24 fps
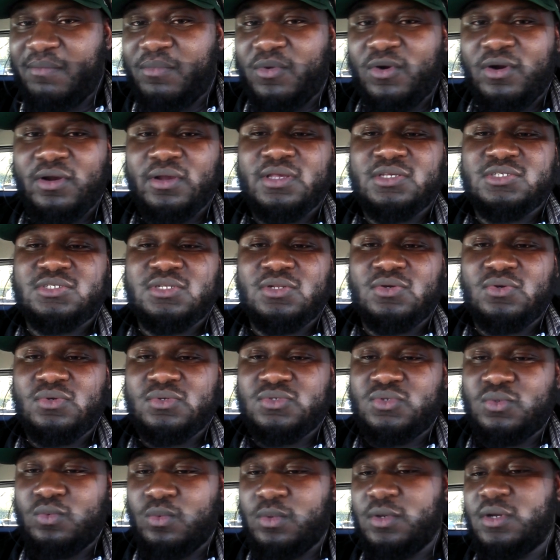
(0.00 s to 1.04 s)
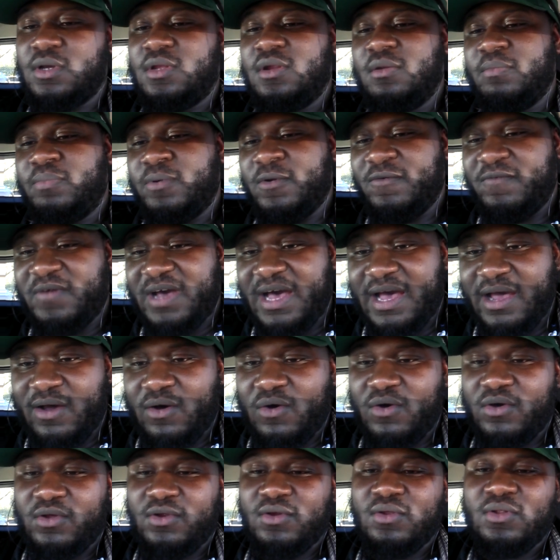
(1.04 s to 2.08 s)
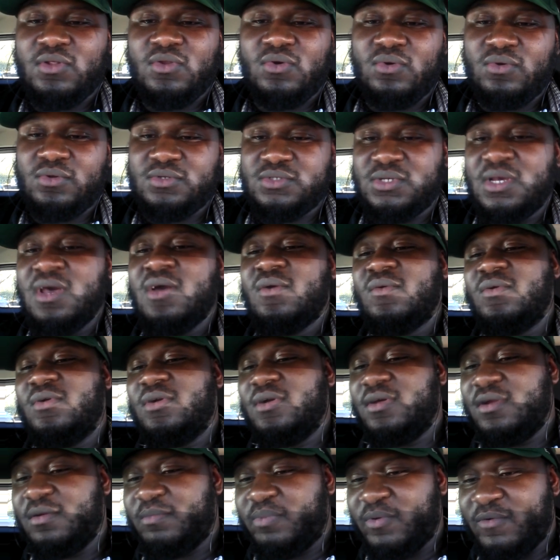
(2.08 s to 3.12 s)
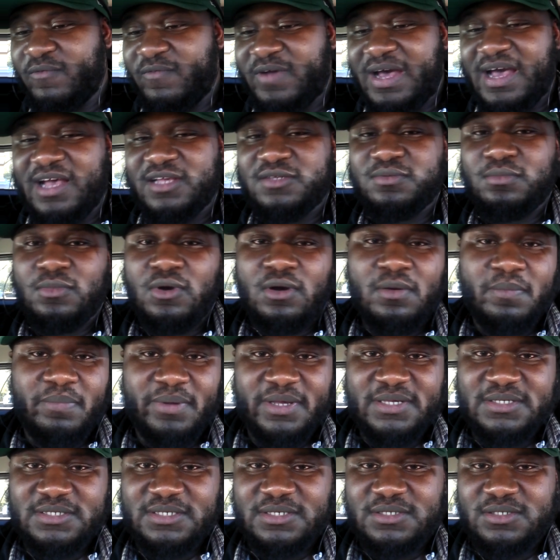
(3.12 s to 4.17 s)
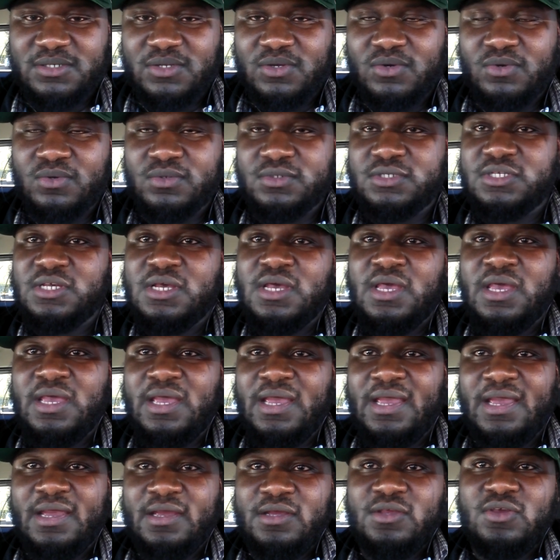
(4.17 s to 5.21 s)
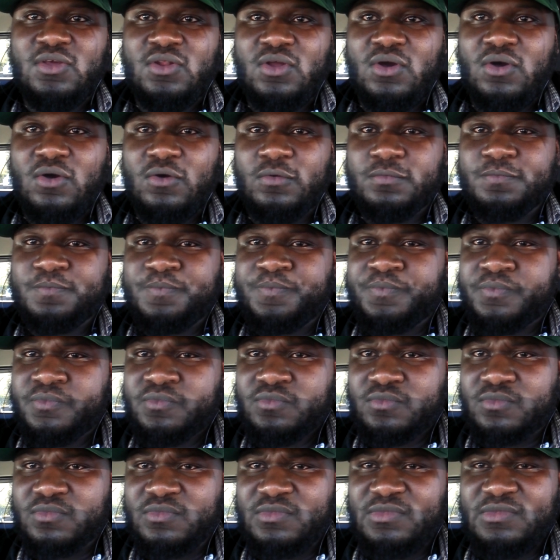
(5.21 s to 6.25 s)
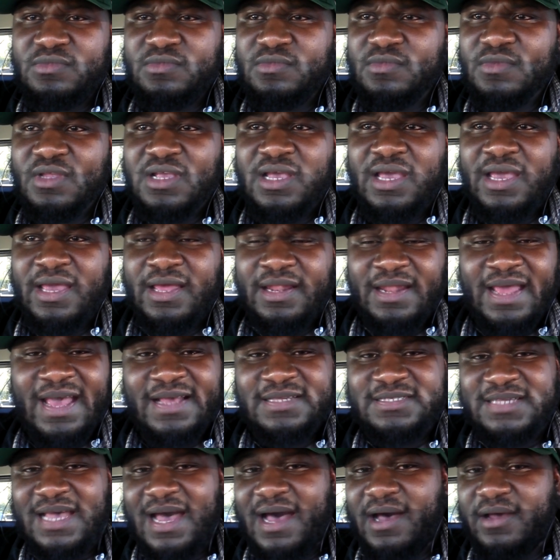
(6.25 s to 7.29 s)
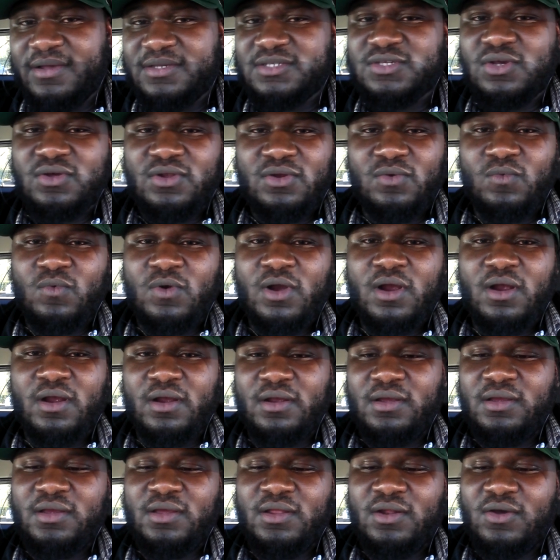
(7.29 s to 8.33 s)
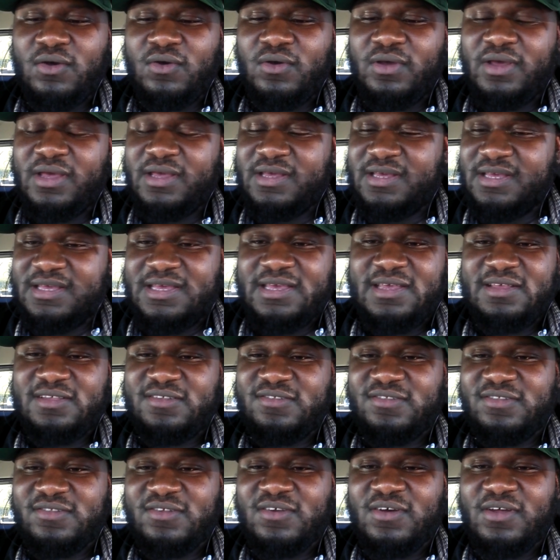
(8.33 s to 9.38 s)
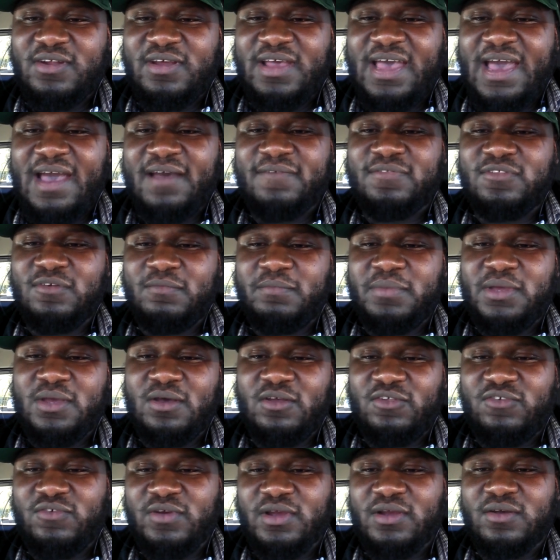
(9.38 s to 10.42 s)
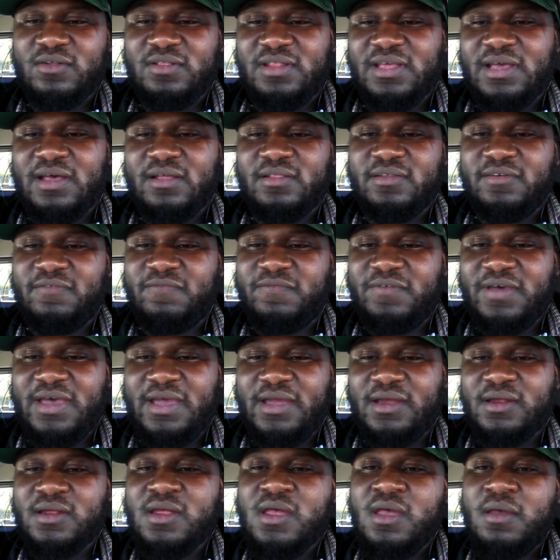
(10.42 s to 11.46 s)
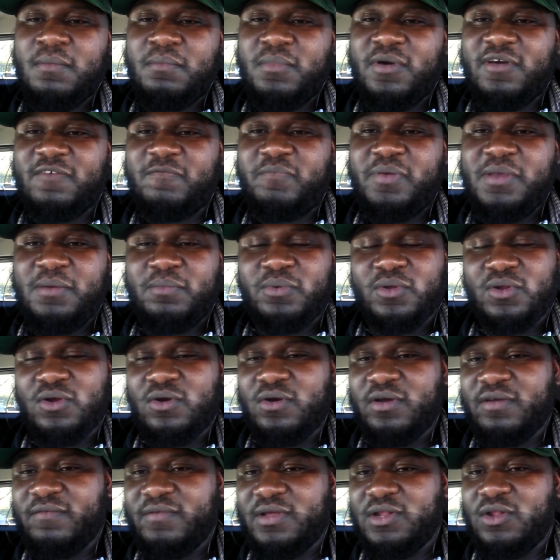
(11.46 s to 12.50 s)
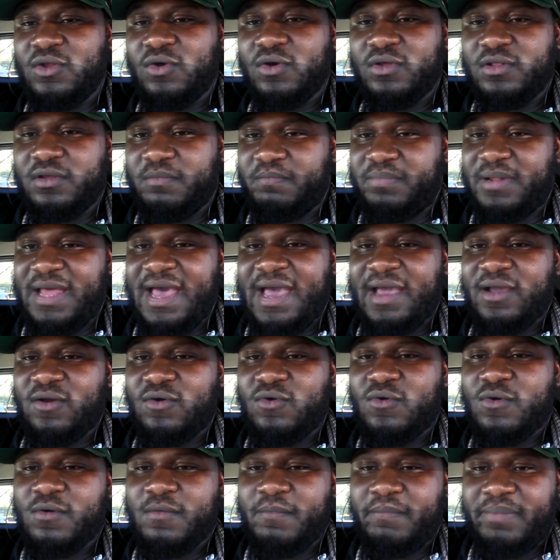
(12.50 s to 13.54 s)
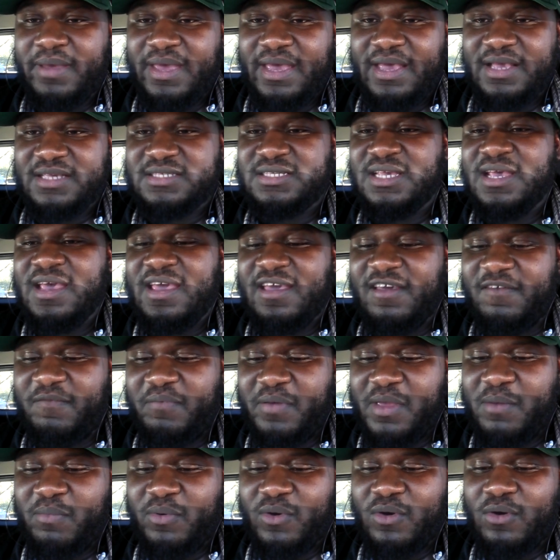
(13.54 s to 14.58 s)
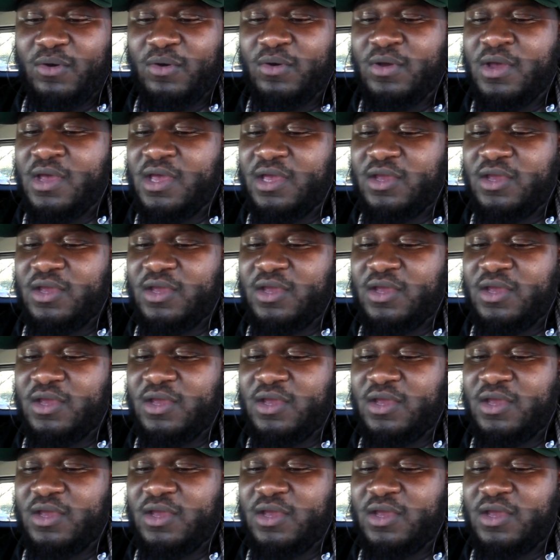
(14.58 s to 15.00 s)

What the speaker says: mortgage loans. We're going to provide auto loans. We're going to provide small business loans. And that's how it's going to work. It's going to have to be a trickle down effect. But if people don't even know the black owned banks, if people